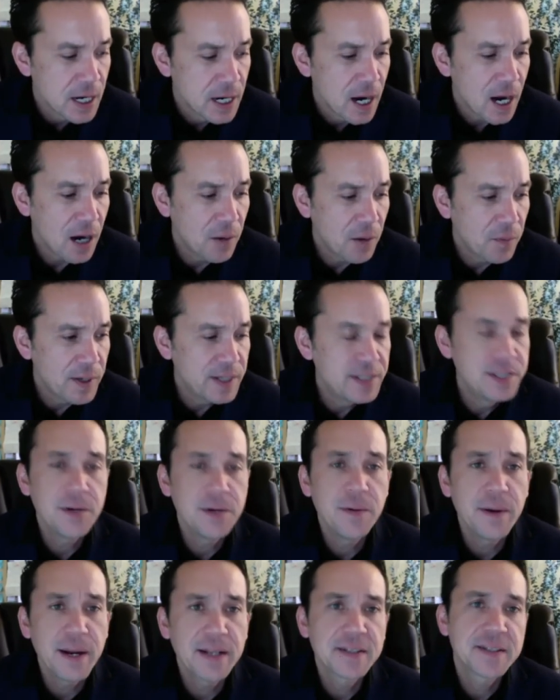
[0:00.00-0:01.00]
We do
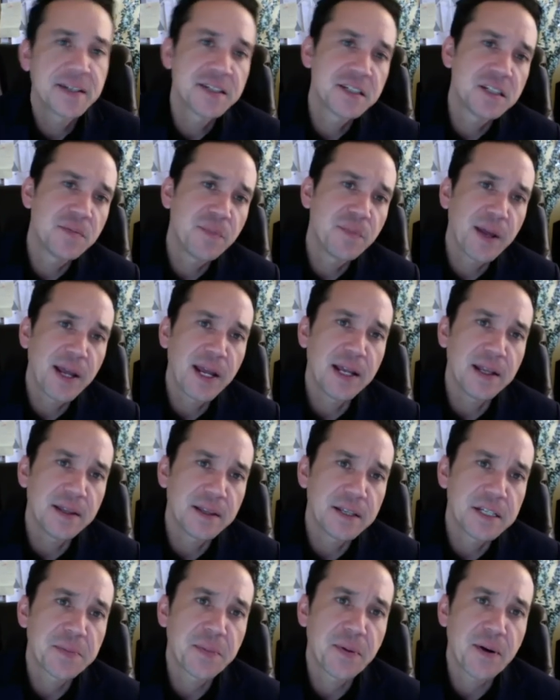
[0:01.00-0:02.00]
anticipate
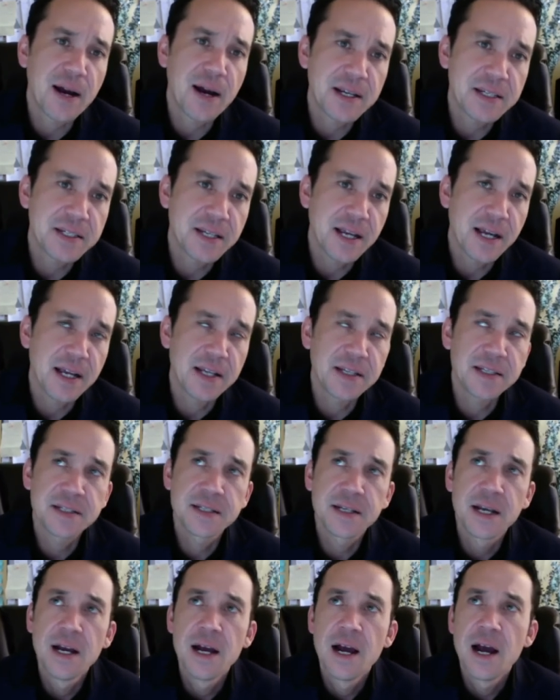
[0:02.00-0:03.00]
this process
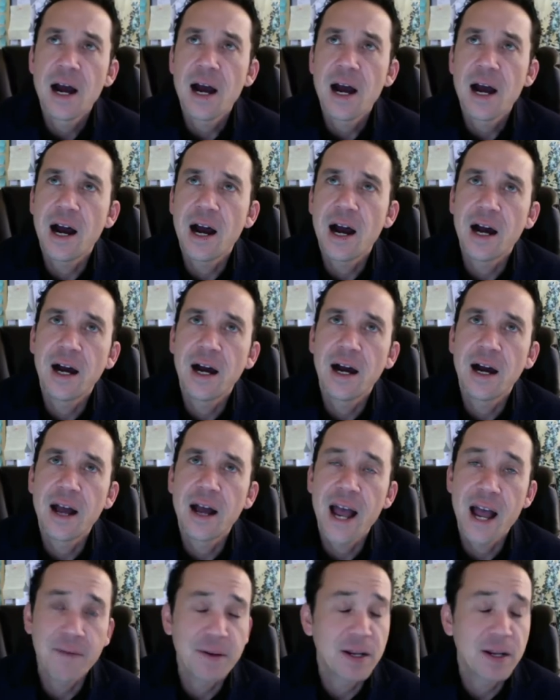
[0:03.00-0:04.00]

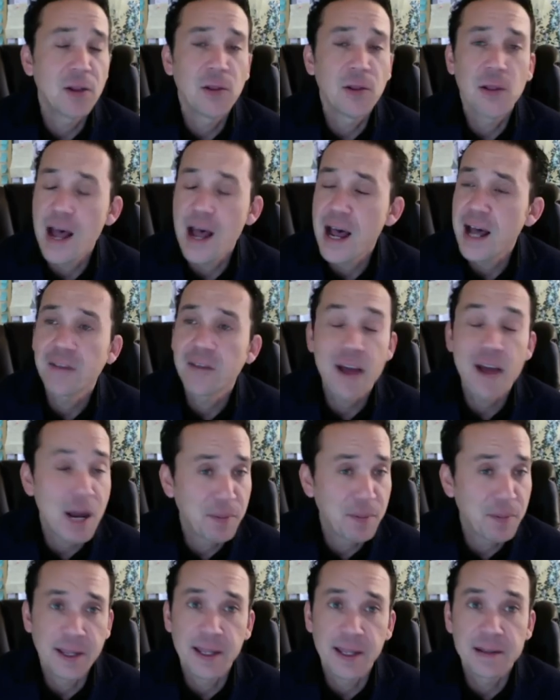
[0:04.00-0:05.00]
having a lot of
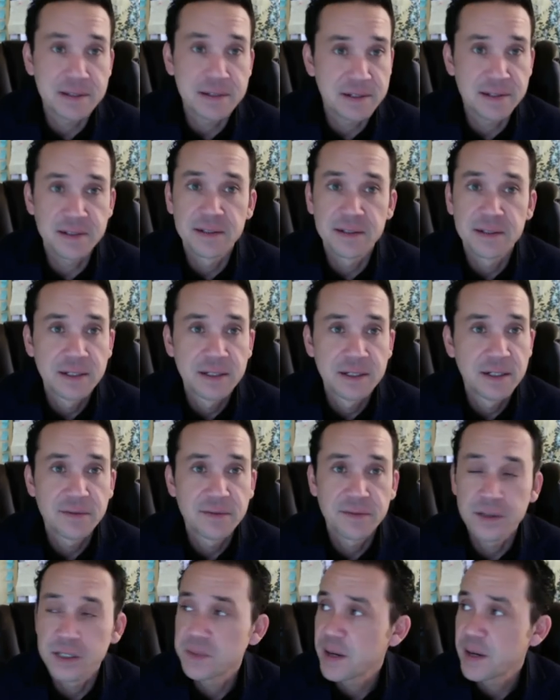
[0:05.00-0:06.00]
applicants,
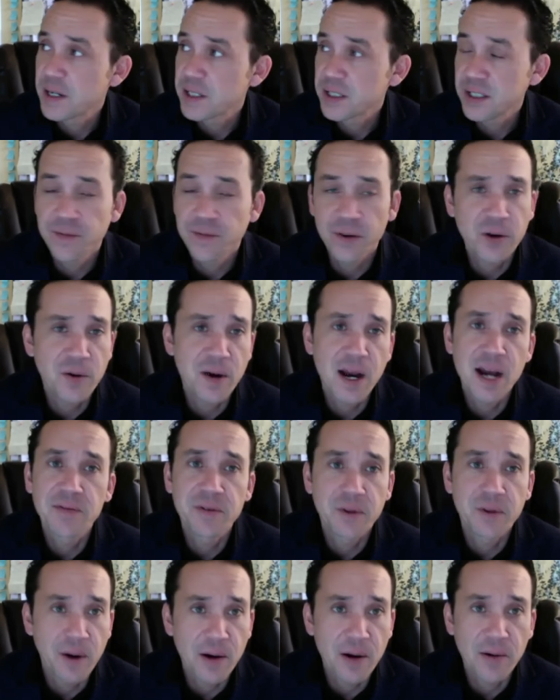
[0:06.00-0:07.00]
especially for craft
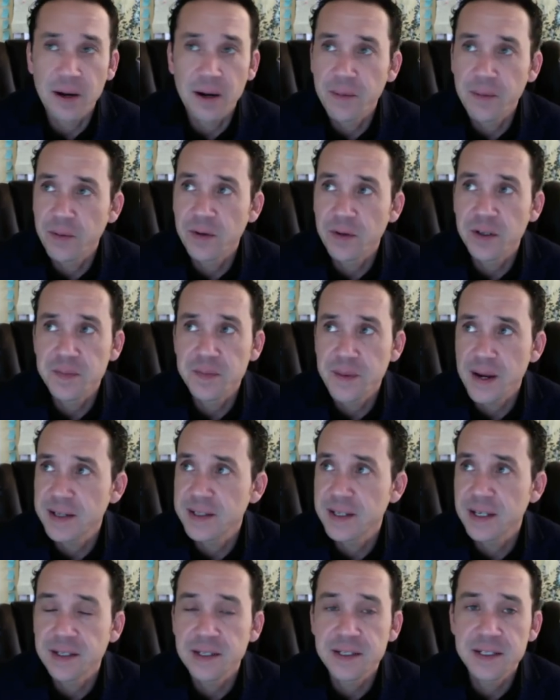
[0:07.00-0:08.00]
grower. I mean, we're
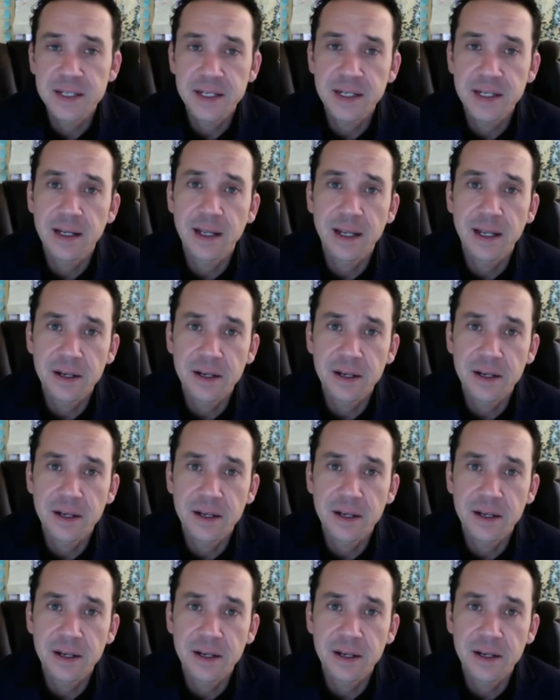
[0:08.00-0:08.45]
expecting to see a